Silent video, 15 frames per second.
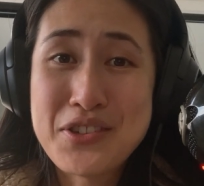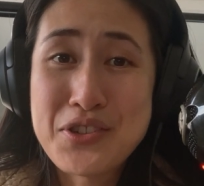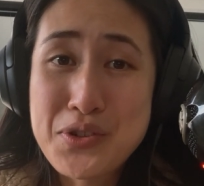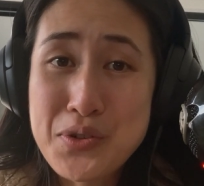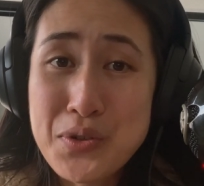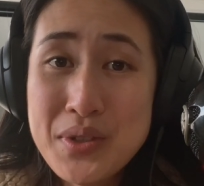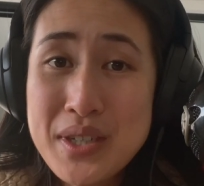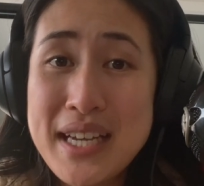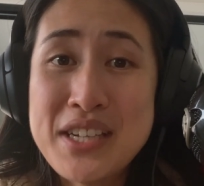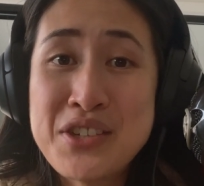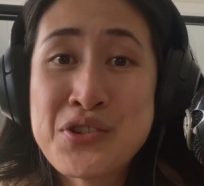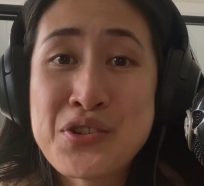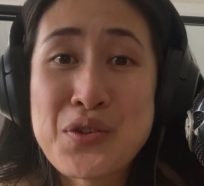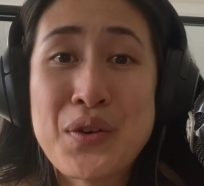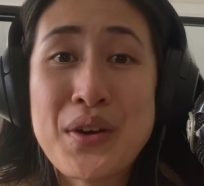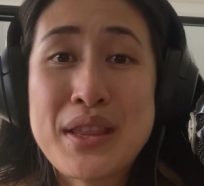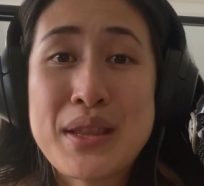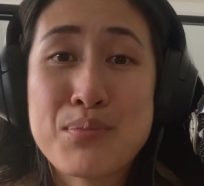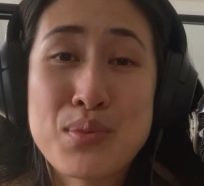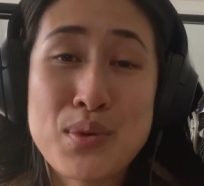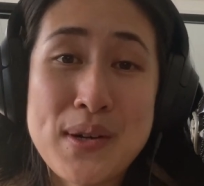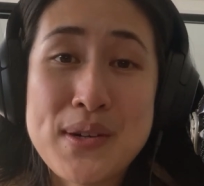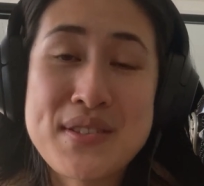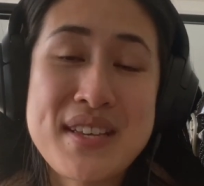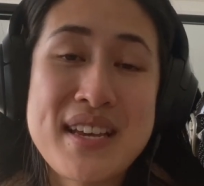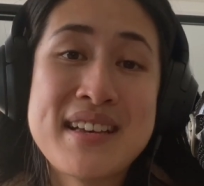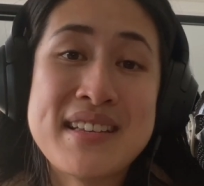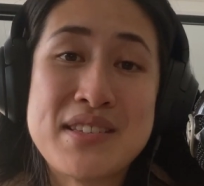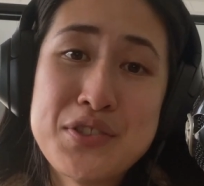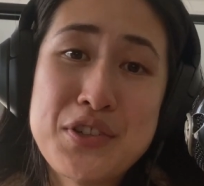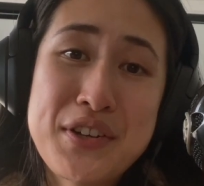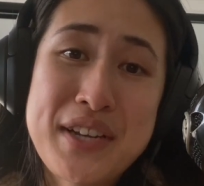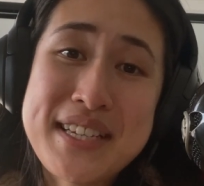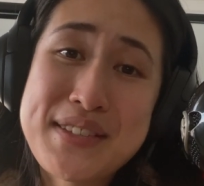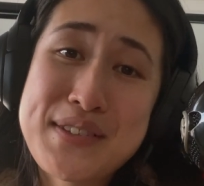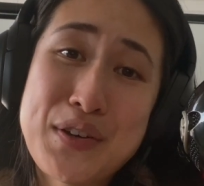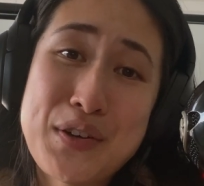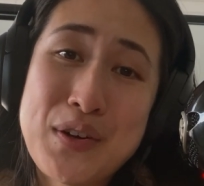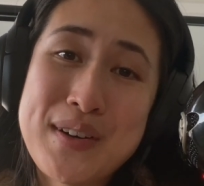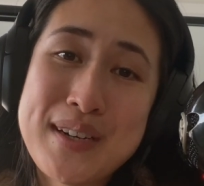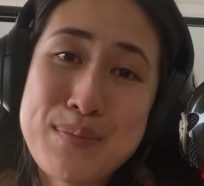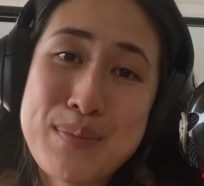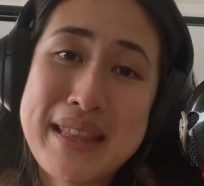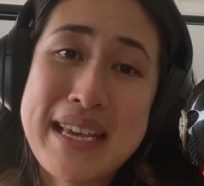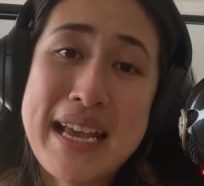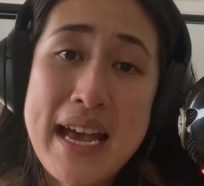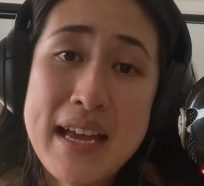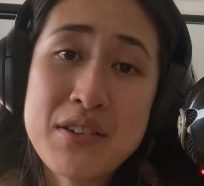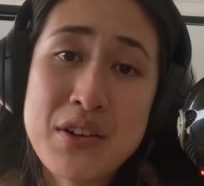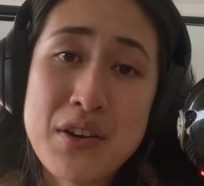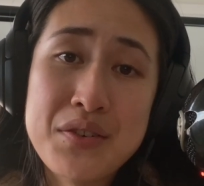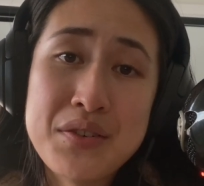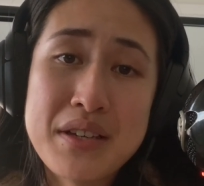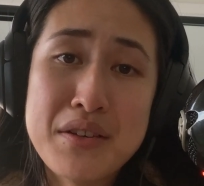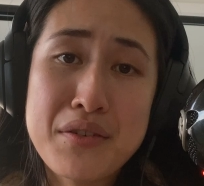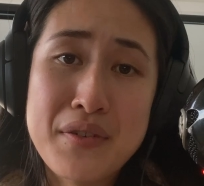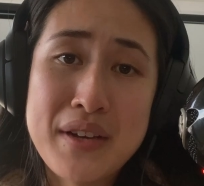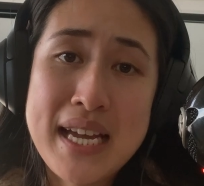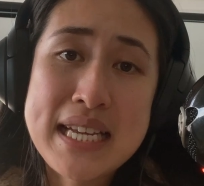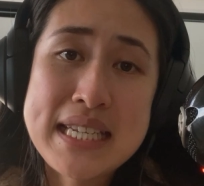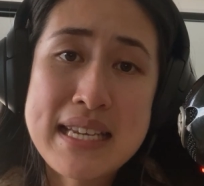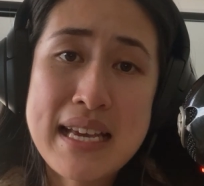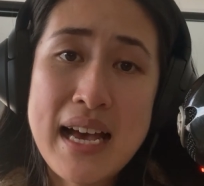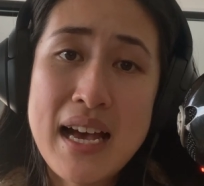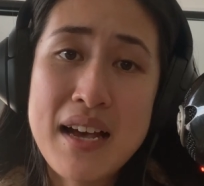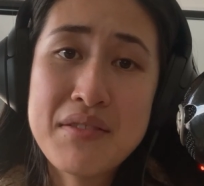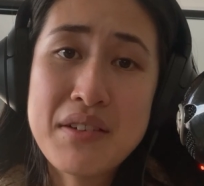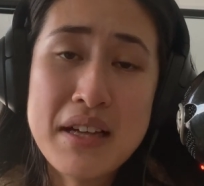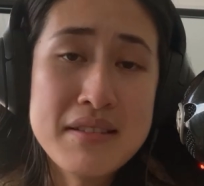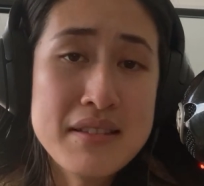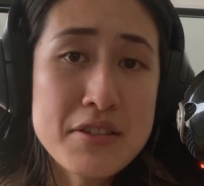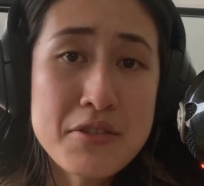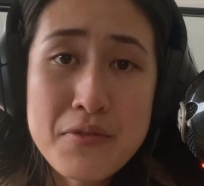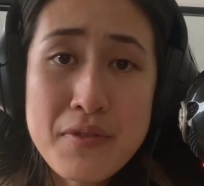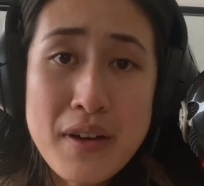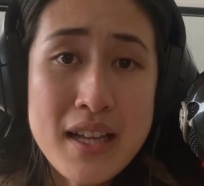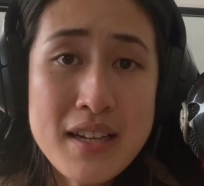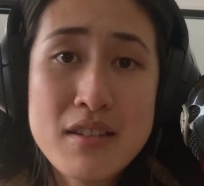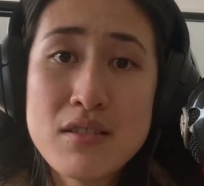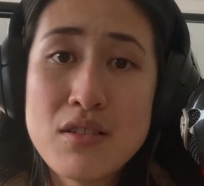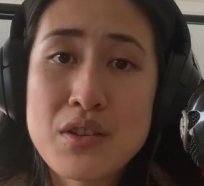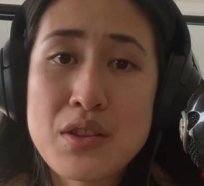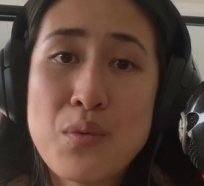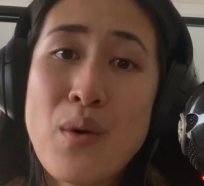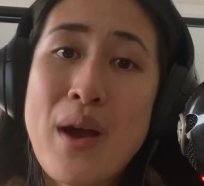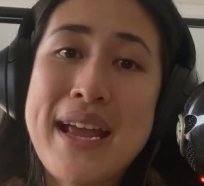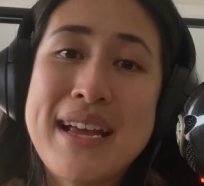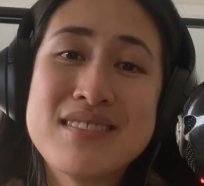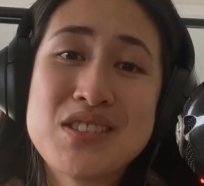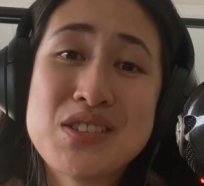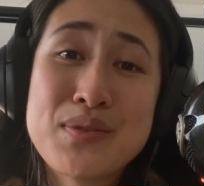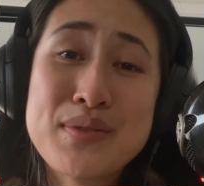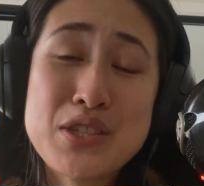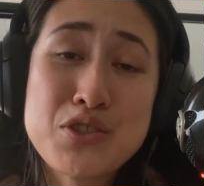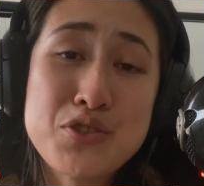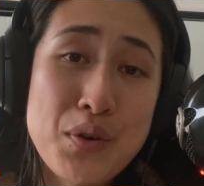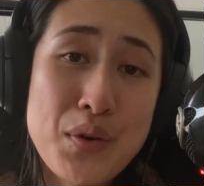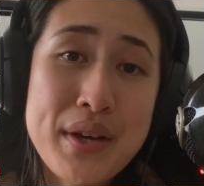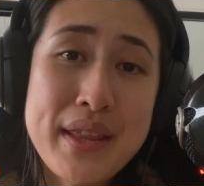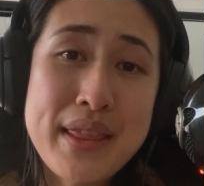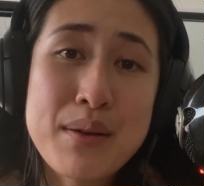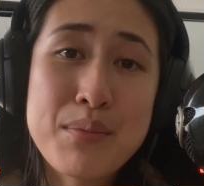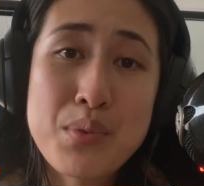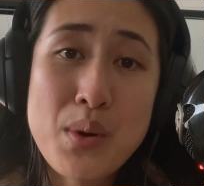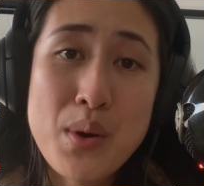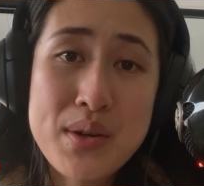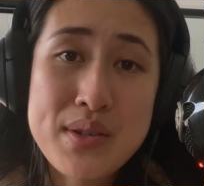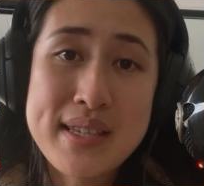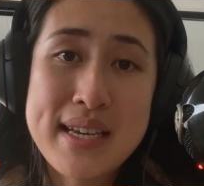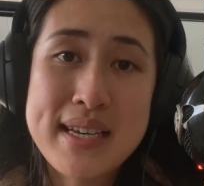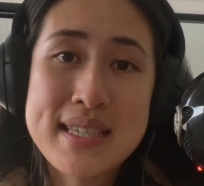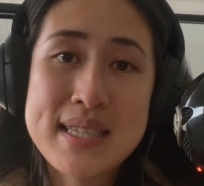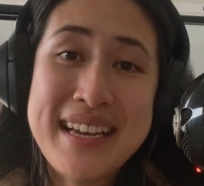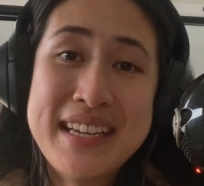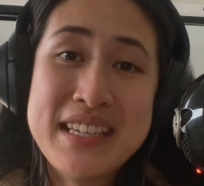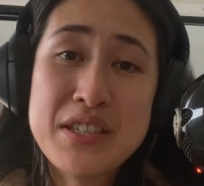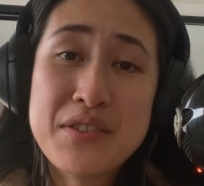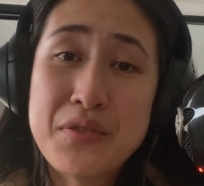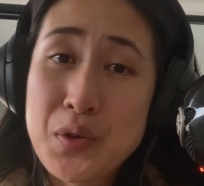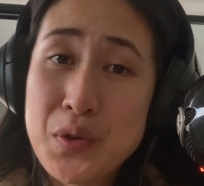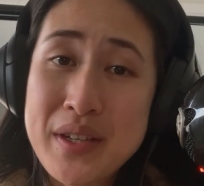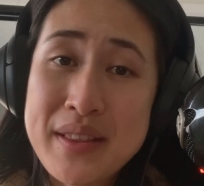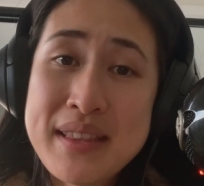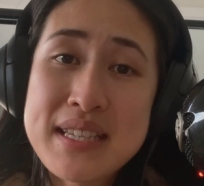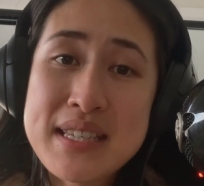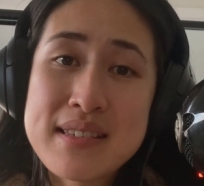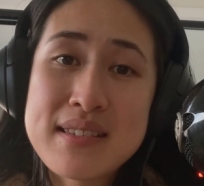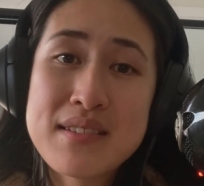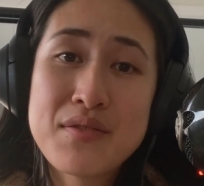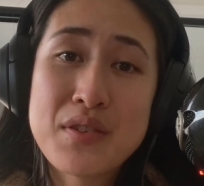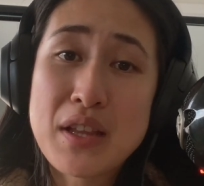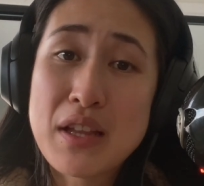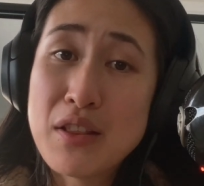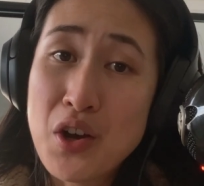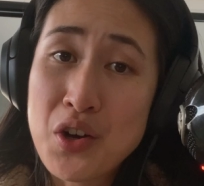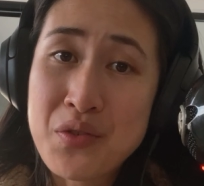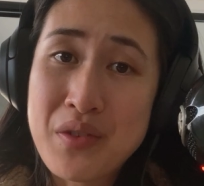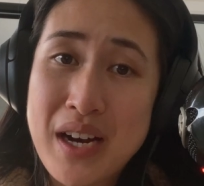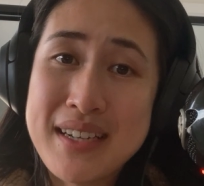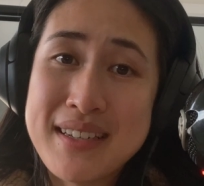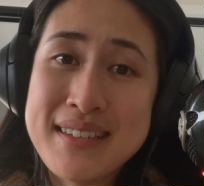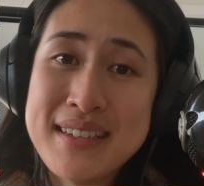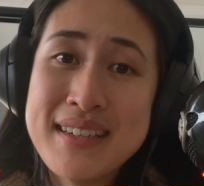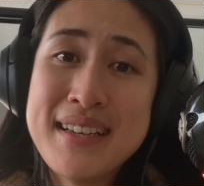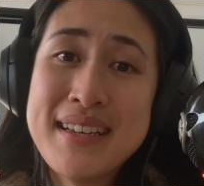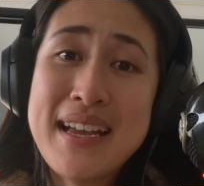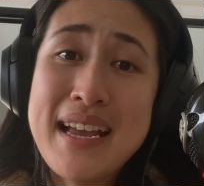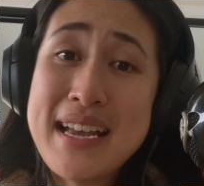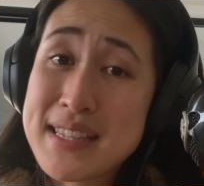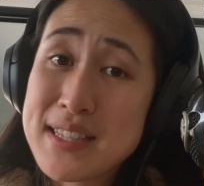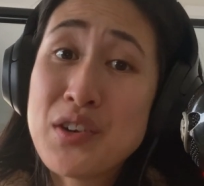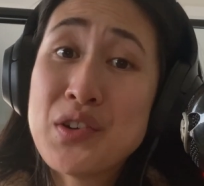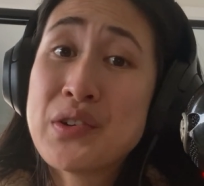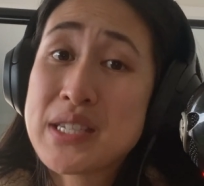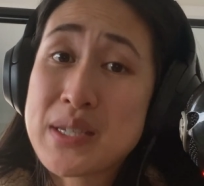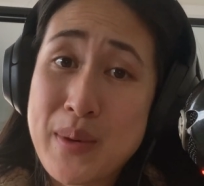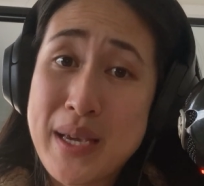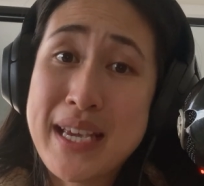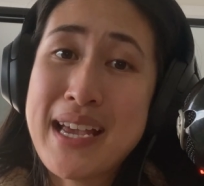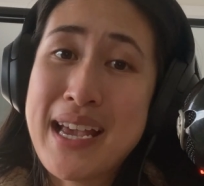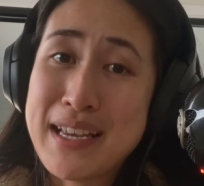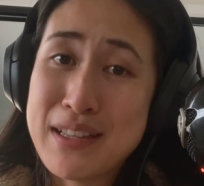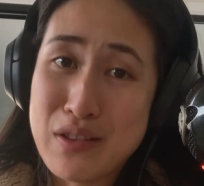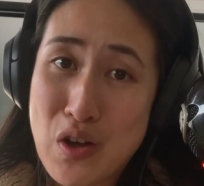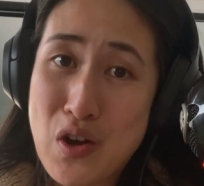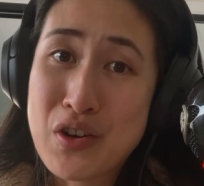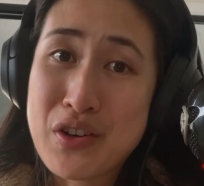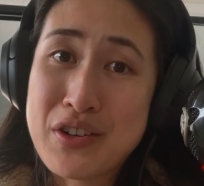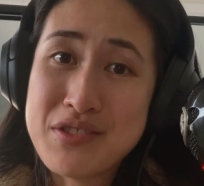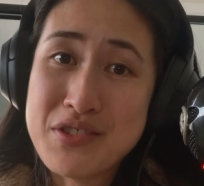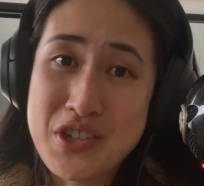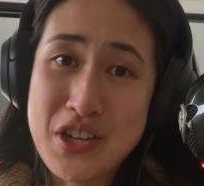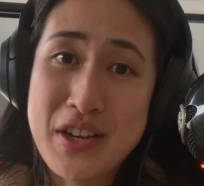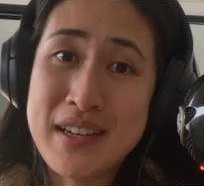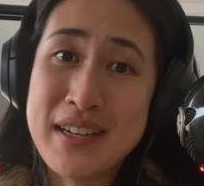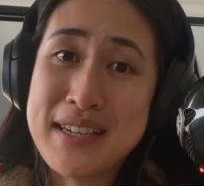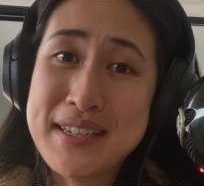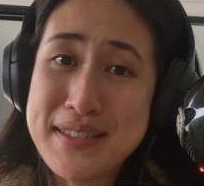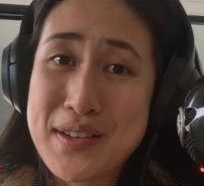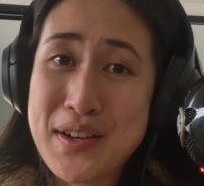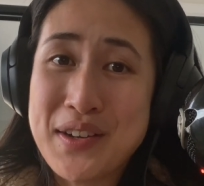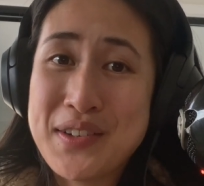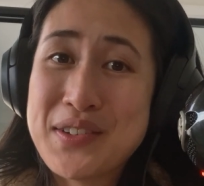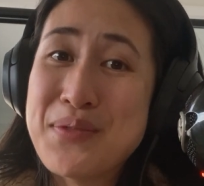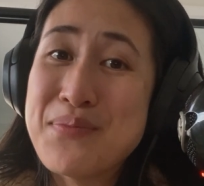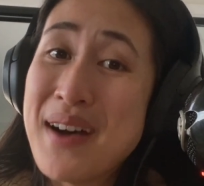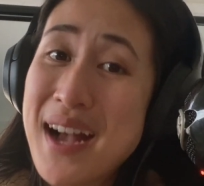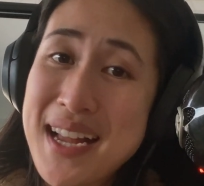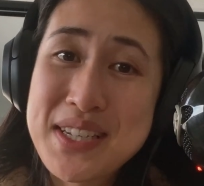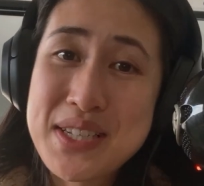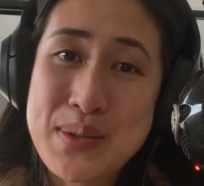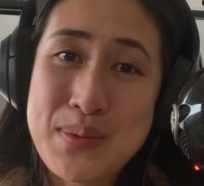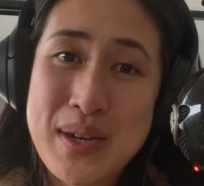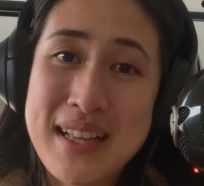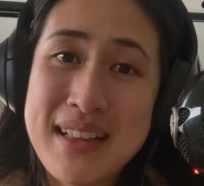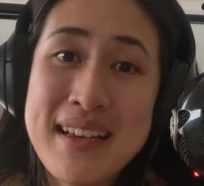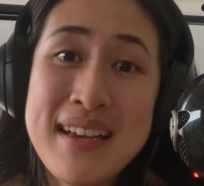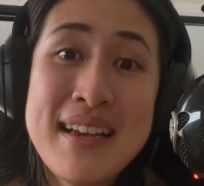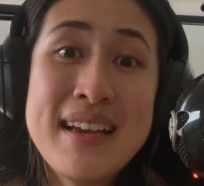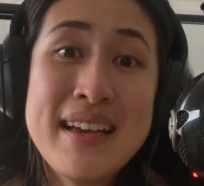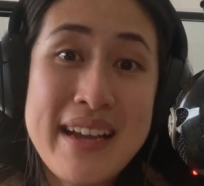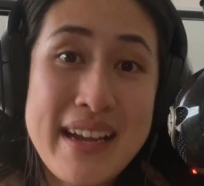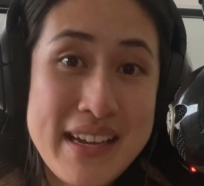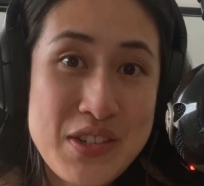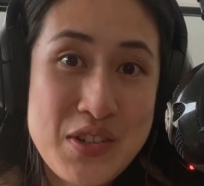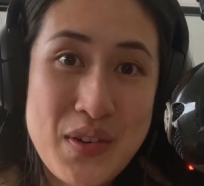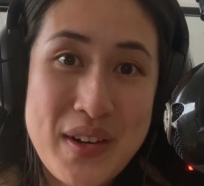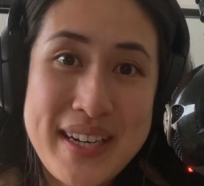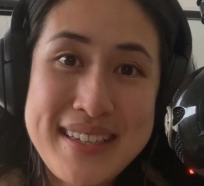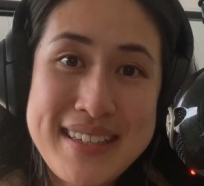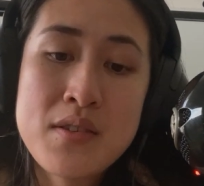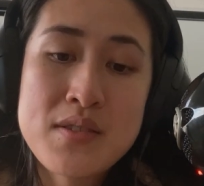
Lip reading: You should enjoy the process. Don't get so caught up in the end goal that you forget to have a little fun along the way and to enjoy the process. And if you're in this for the long run, it's going to be a long journey. So you might as well enjoy it.